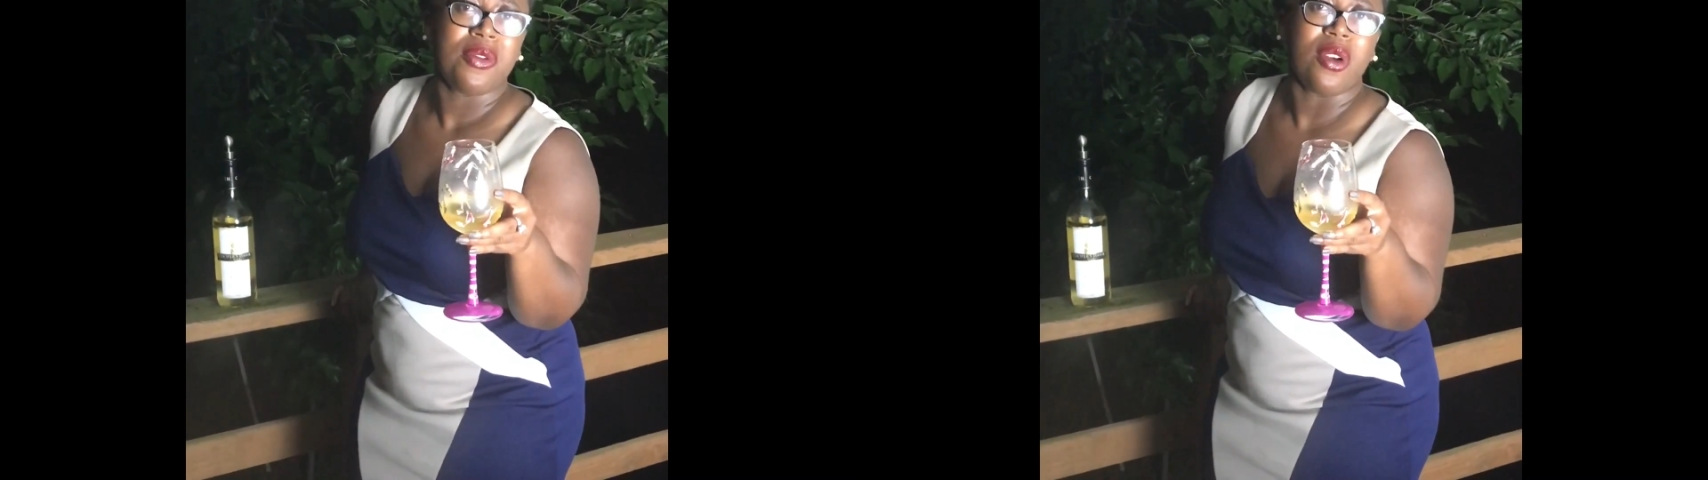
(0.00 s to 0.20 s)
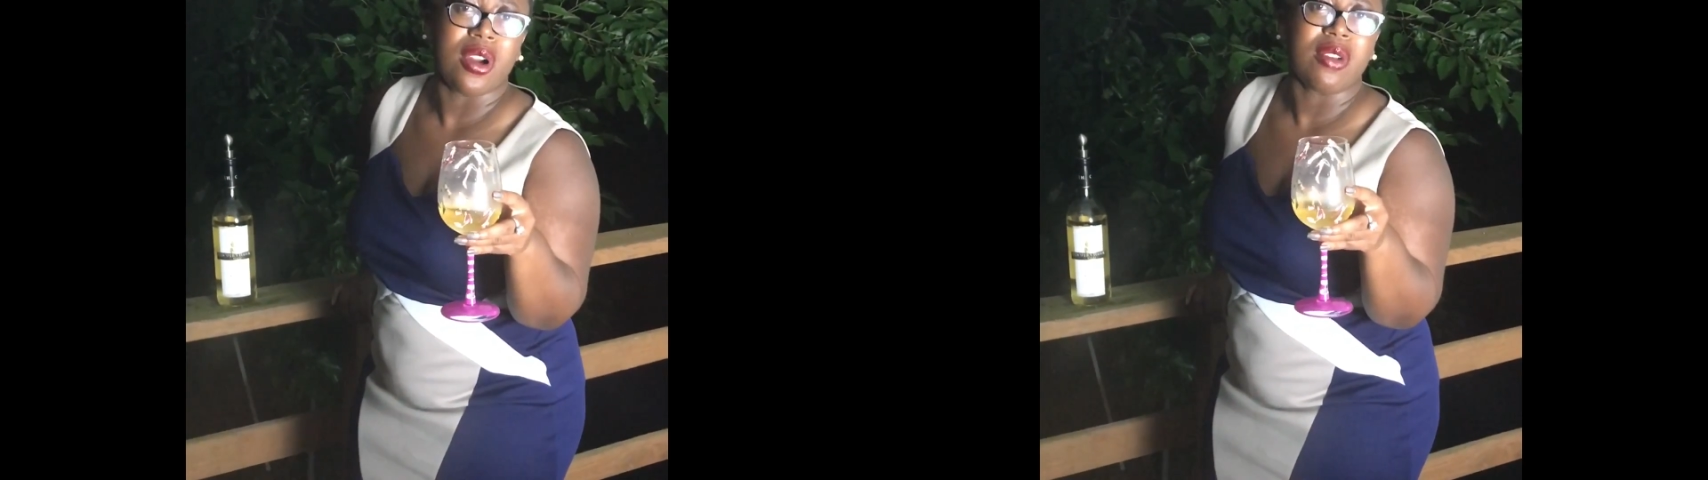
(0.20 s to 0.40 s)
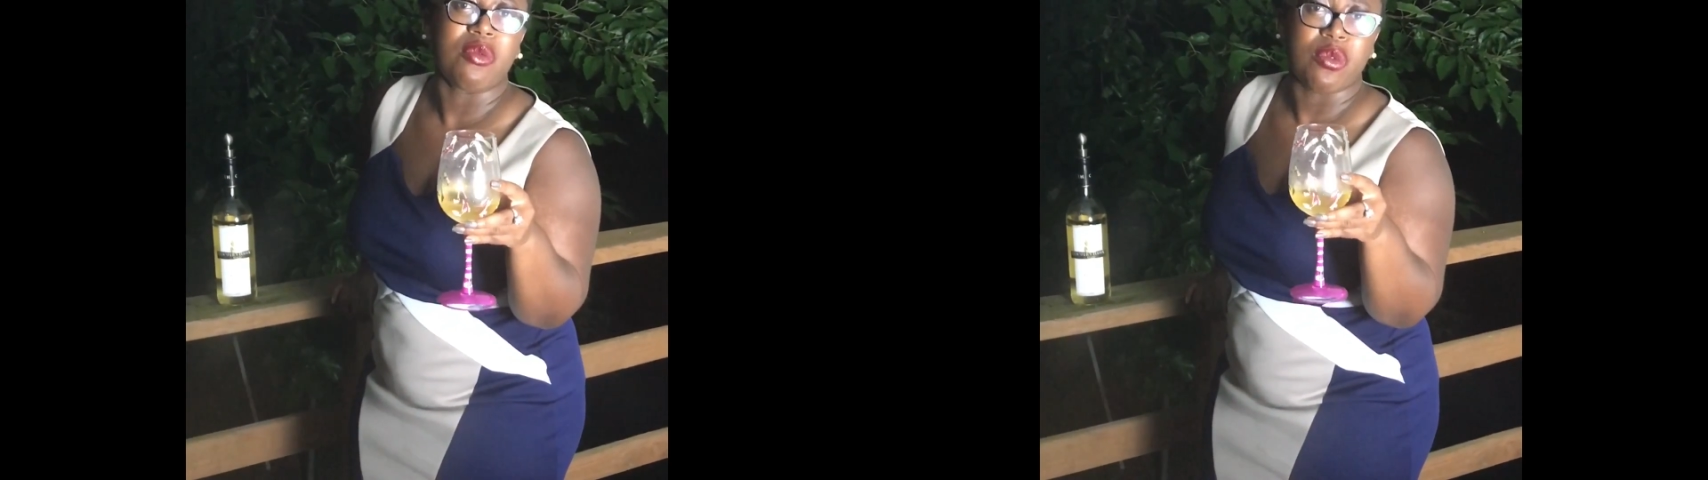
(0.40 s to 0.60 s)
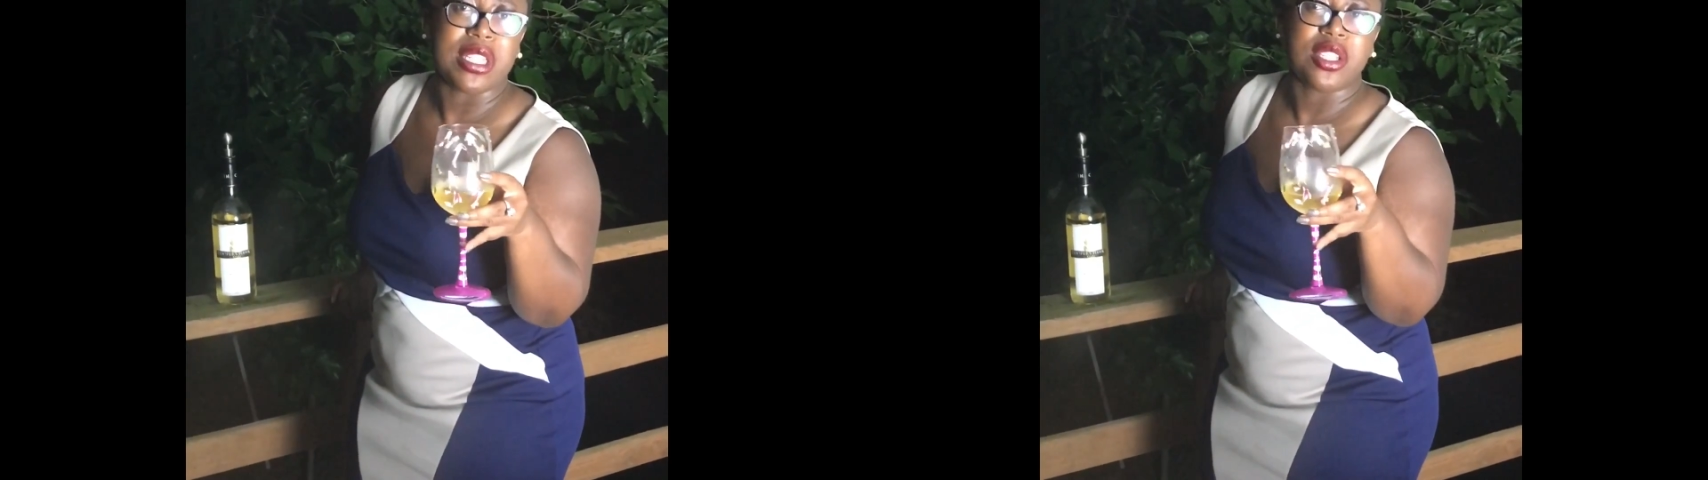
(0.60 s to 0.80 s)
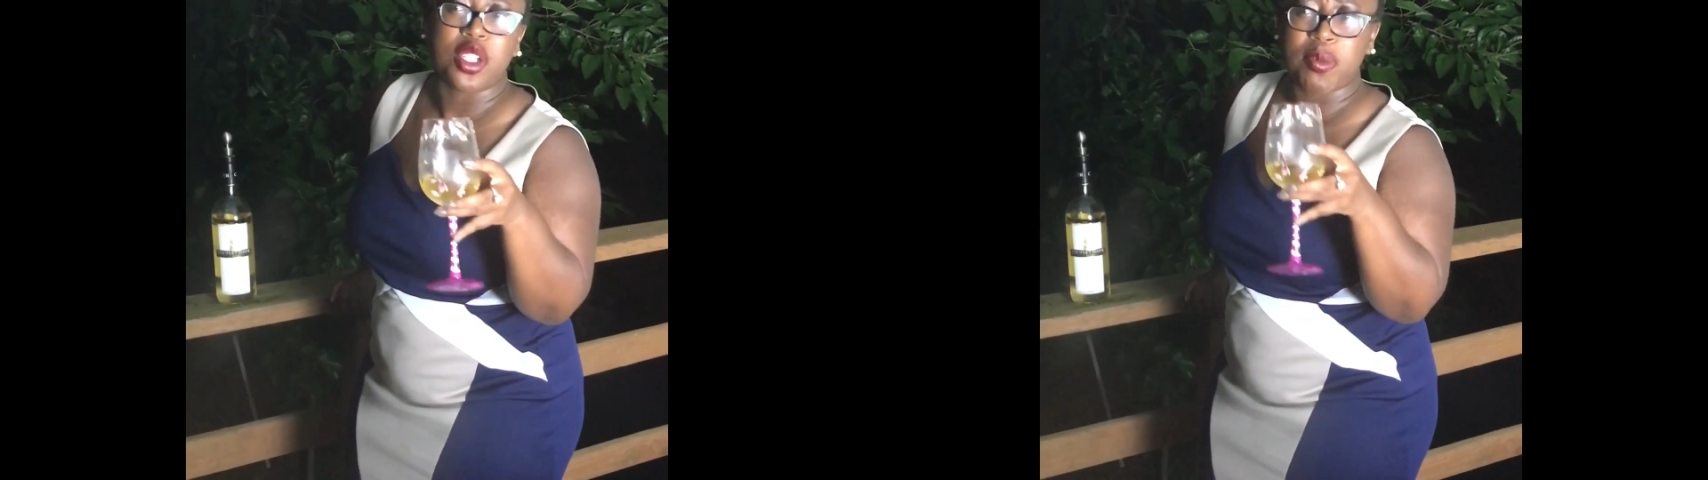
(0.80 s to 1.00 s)
for
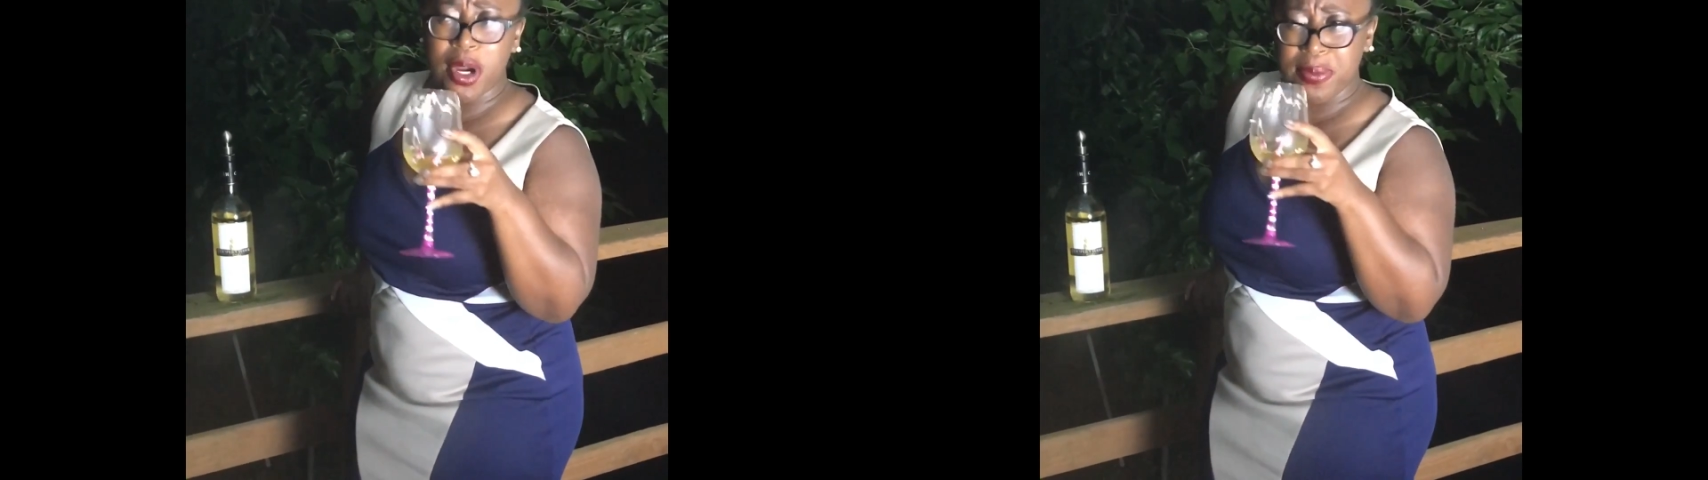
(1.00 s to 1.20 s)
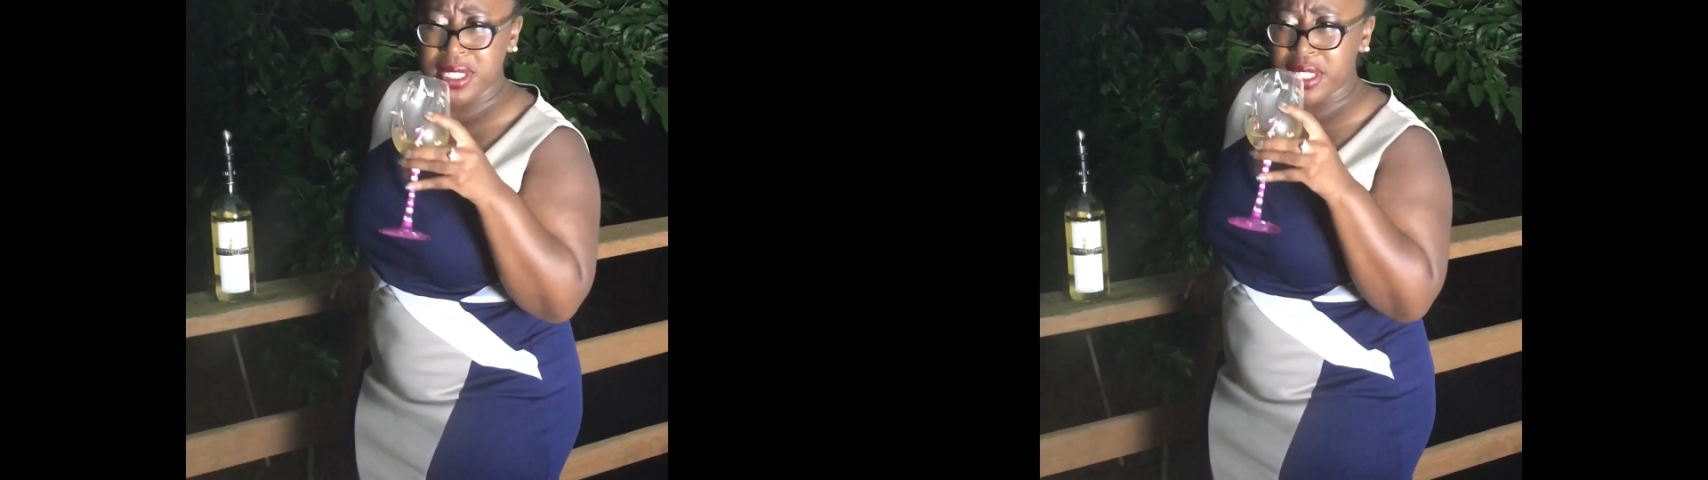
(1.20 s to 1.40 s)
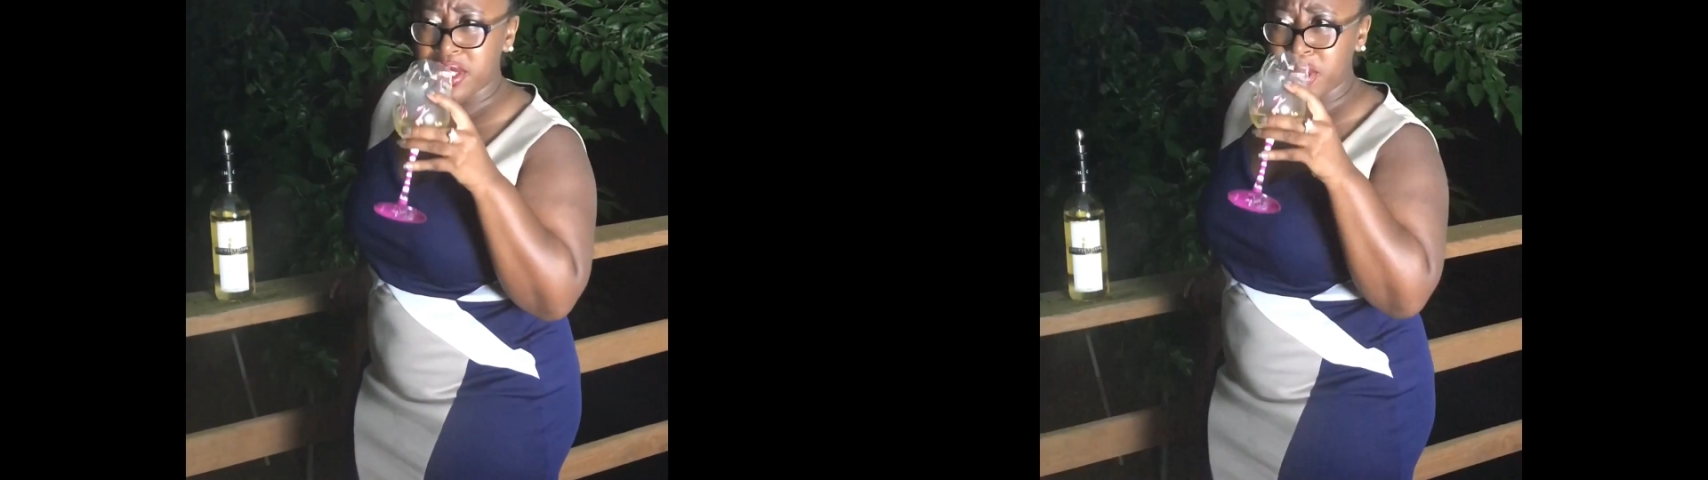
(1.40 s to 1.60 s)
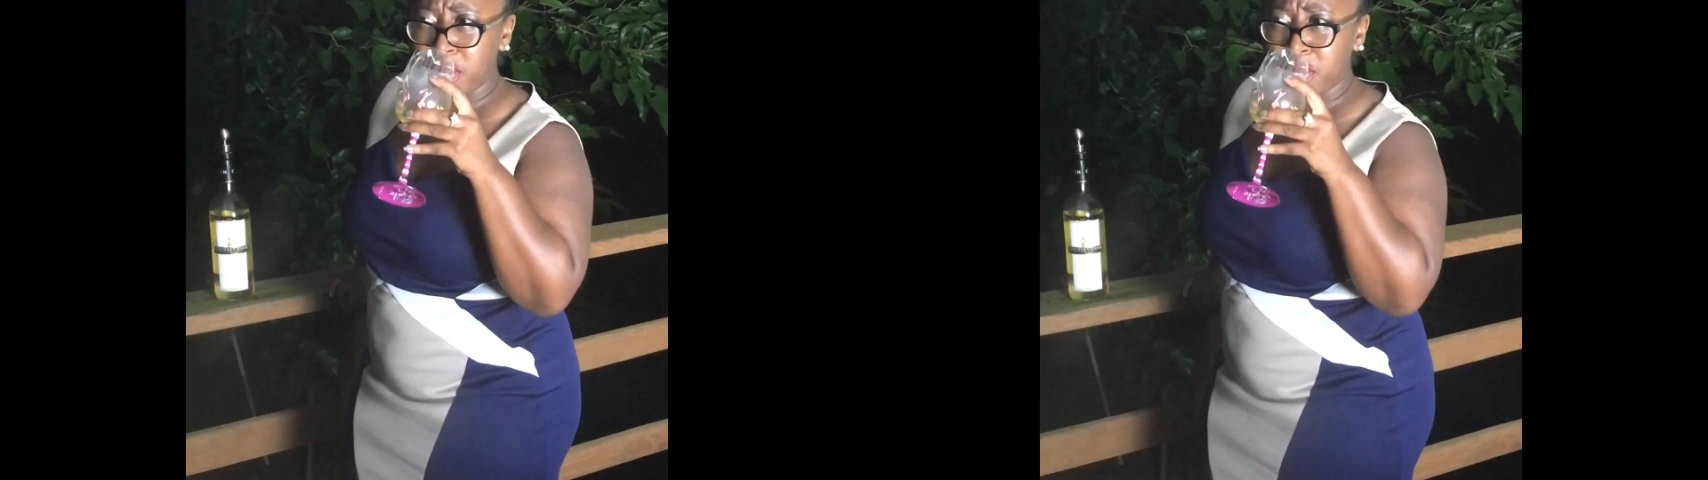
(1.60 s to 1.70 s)
research purposes.